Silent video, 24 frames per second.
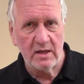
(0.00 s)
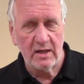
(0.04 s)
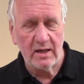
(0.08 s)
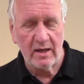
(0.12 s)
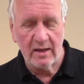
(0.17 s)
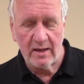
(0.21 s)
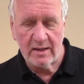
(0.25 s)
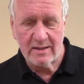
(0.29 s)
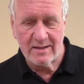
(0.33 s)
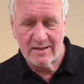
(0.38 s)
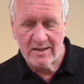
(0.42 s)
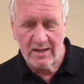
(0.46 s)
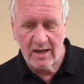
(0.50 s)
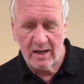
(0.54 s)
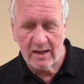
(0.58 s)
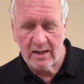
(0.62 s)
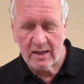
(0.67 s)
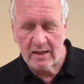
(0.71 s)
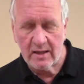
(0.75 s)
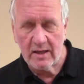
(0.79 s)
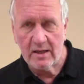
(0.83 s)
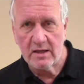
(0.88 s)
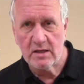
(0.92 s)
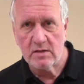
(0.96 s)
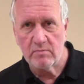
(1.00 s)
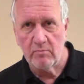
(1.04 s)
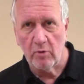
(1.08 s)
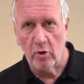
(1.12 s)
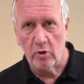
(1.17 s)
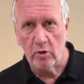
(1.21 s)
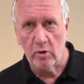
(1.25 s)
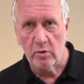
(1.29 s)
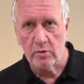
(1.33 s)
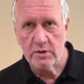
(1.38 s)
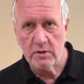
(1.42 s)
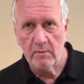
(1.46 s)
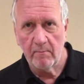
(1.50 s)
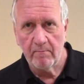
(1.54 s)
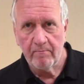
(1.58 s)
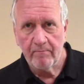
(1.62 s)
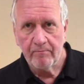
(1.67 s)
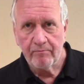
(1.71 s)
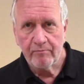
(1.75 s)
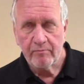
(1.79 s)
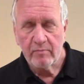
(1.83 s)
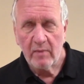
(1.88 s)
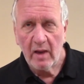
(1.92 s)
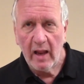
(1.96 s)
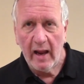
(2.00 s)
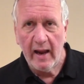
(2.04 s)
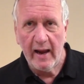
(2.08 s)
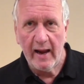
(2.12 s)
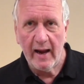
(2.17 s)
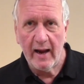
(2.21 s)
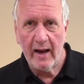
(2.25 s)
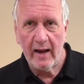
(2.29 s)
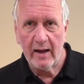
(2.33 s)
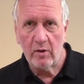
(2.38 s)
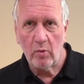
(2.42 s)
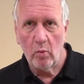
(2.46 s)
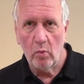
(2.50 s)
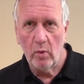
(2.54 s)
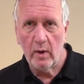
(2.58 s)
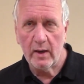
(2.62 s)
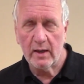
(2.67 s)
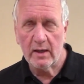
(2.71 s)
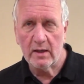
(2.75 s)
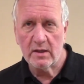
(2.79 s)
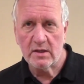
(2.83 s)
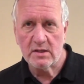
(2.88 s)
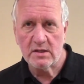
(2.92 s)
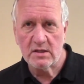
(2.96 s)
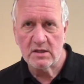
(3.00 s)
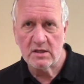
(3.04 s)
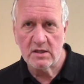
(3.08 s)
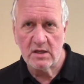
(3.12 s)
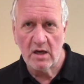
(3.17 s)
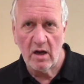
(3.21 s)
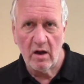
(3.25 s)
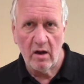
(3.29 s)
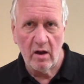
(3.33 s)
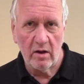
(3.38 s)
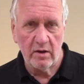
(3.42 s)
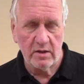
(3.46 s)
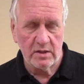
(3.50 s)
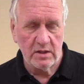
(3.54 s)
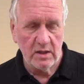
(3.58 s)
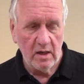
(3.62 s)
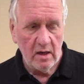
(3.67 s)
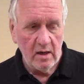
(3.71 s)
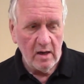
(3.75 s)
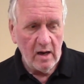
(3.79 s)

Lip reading: going to take these models and we're going to start